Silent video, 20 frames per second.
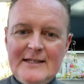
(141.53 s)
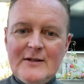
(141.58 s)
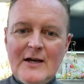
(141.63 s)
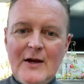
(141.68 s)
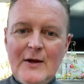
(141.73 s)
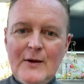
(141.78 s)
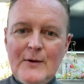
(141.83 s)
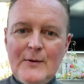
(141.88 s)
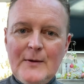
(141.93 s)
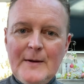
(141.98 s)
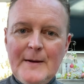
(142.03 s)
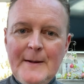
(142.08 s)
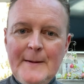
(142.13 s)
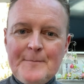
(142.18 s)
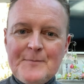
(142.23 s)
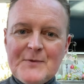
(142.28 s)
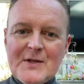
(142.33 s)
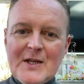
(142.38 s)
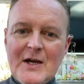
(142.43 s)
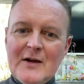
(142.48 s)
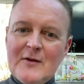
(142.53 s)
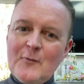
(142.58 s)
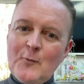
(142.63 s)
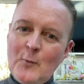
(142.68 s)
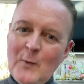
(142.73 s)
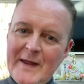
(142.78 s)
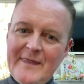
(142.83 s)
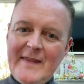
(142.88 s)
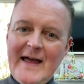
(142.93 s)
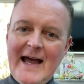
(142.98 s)
know kind of
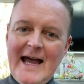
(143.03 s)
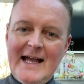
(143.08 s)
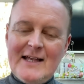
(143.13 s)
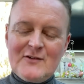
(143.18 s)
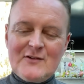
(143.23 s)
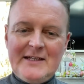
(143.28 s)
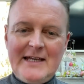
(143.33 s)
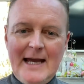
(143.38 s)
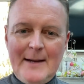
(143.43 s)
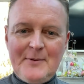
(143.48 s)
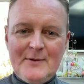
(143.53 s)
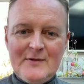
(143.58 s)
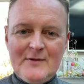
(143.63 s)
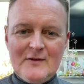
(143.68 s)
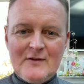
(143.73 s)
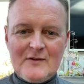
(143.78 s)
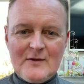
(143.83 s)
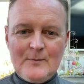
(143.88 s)
when that actually happens.